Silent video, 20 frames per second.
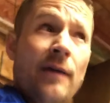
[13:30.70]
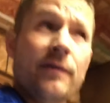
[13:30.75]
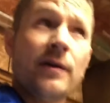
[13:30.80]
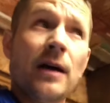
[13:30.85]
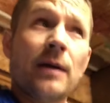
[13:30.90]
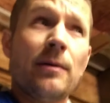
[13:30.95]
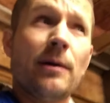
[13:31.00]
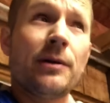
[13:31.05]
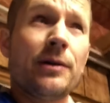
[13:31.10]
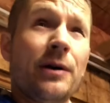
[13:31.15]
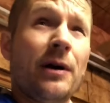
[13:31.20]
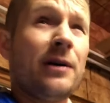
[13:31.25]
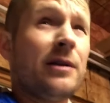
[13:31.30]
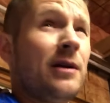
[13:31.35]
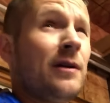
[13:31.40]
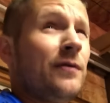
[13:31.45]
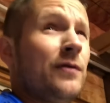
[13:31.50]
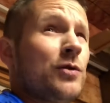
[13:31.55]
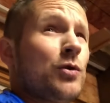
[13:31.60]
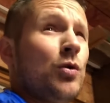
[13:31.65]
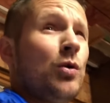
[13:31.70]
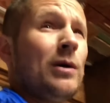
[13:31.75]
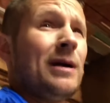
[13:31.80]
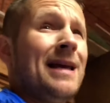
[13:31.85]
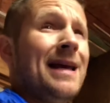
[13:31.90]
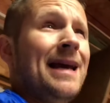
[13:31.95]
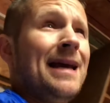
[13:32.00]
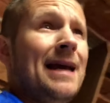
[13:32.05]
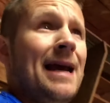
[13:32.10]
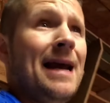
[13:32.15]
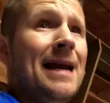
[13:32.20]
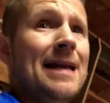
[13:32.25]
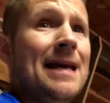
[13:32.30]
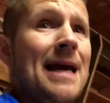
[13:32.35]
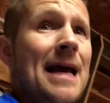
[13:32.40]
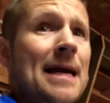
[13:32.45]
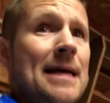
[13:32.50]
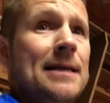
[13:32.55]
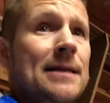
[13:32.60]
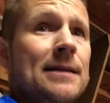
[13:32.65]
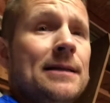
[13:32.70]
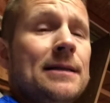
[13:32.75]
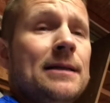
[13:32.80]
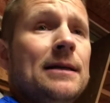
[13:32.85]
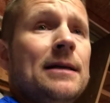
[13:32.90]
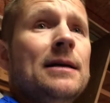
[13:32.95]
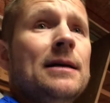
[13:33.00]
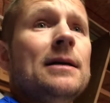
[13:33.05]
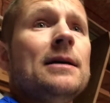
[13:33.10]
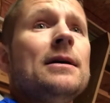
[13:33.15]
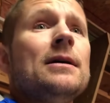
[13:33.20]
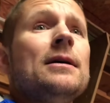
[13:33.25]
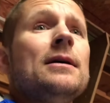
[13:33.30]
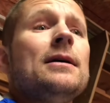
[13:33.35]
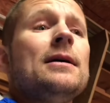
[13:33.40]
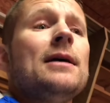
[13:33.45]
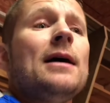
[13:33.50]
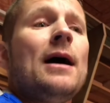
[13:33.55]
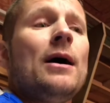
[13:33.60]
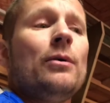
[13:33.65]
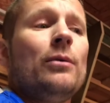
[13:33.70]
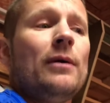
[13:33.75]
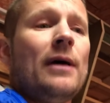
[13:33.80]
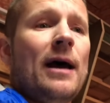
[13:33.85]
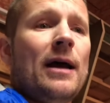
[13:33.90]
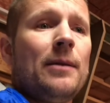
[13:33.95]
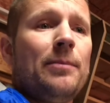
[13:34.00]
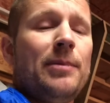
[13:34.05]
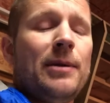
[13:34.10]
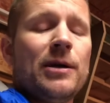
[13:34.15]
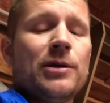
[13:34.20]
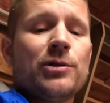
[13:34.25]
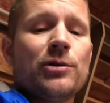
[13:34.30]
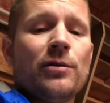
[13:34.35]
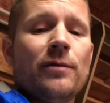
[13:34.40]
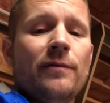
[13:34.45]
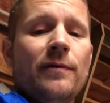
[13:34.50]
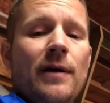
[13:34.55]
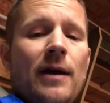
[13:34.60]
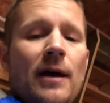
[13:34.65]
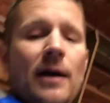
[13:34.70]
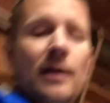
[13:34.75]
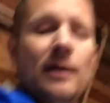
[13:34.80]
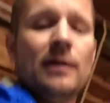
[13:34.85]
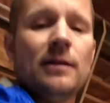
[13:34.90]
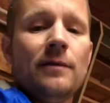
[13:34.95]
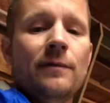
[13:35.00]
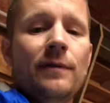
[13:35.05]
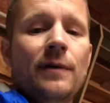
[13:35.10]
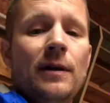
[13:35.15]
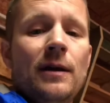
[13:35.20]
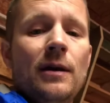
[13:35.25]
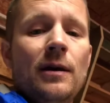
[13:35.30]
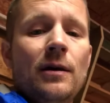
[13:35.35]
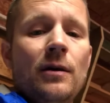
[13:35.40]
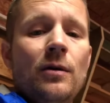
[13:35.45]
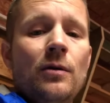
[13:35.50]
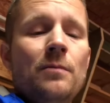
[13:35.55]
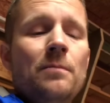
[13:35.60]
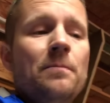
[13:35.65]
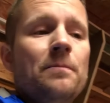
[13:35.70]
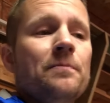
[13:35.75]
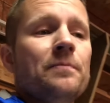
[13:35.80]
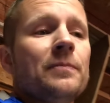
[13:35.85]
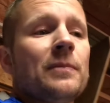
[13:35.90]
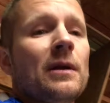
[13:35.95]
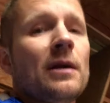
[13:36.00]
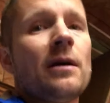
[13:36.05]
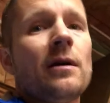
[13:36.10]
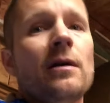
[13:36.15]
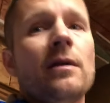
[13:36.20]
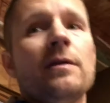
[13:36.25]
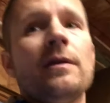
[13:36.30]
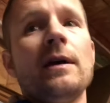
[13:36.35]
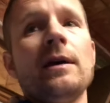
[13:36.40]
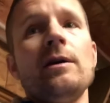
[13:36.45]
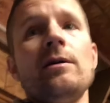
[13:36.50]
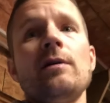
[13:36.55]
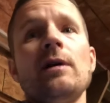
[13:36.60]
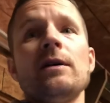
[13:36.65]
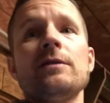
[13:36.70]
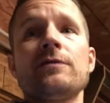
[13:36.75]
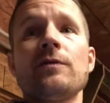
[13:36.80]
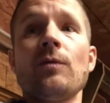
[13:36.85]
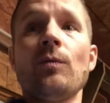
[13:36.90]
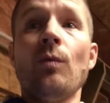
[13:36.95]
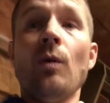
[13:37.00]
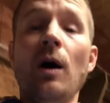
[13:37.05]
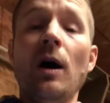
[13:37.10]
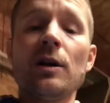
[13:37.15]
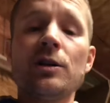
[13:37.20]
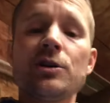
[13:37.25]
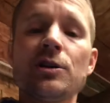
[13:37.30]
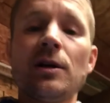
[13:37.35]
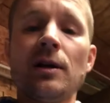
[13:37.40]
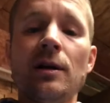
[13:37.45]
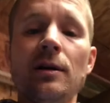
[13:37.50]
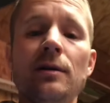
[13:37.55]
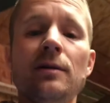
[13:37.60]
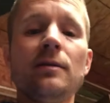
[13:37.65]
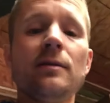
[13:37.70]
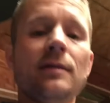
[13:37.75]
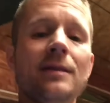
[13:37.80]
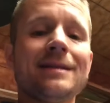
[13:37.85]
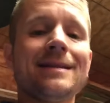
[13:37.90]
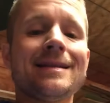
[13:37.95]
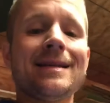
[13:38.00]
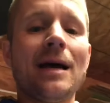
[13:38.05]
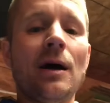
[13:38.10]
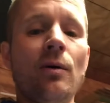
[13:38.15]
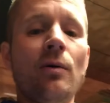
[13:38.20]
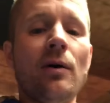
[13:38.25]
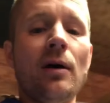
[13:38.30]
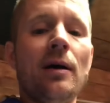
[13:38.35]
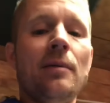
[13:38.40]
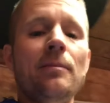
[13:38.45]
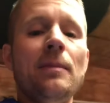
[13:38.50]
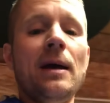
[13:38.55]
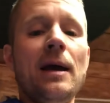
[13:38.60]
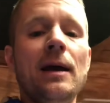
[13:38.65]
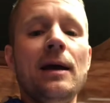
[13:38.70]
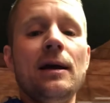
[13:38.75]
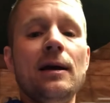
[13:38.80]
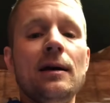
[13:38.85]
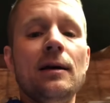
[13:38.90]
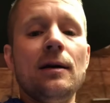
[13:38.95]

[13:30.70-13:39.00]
got them on there, I think, for $28.88. I will add a picture of that in the video. Thank you guys for watching. This is how I make